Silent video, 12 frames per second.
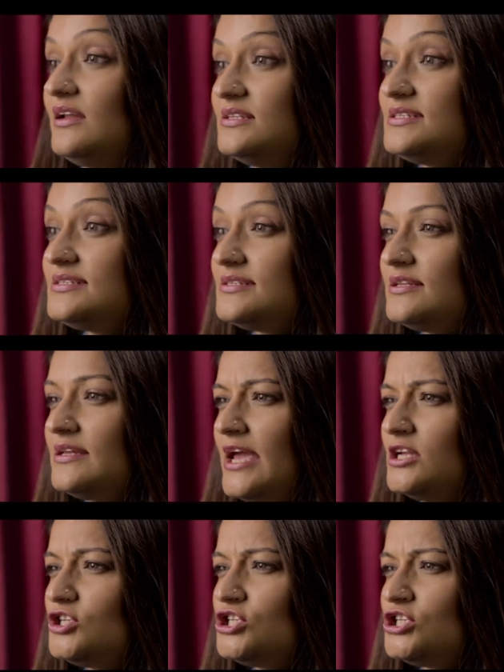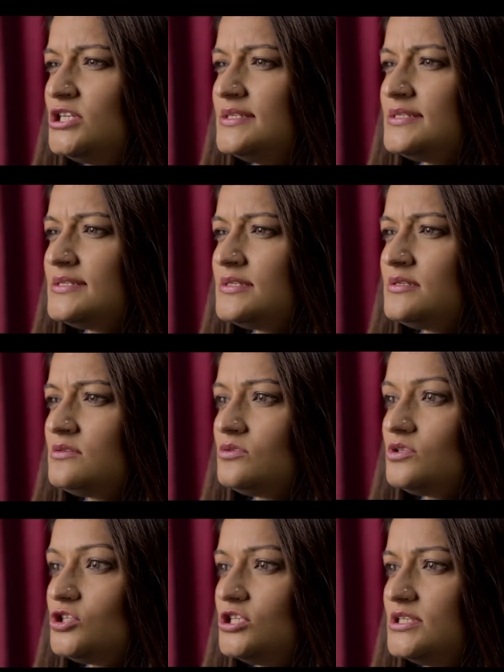to that clean slate,
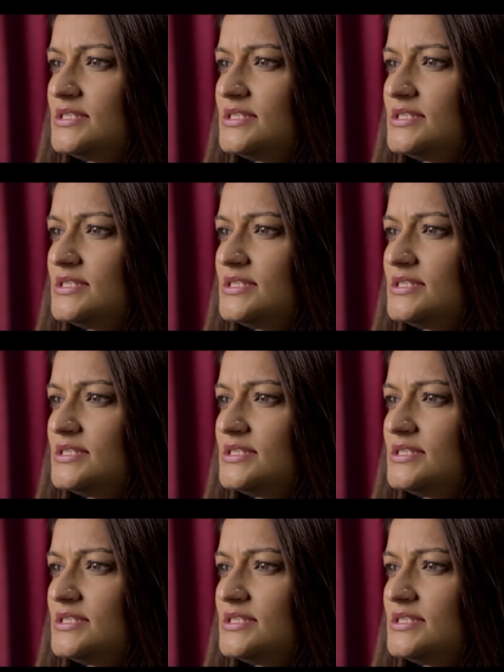she's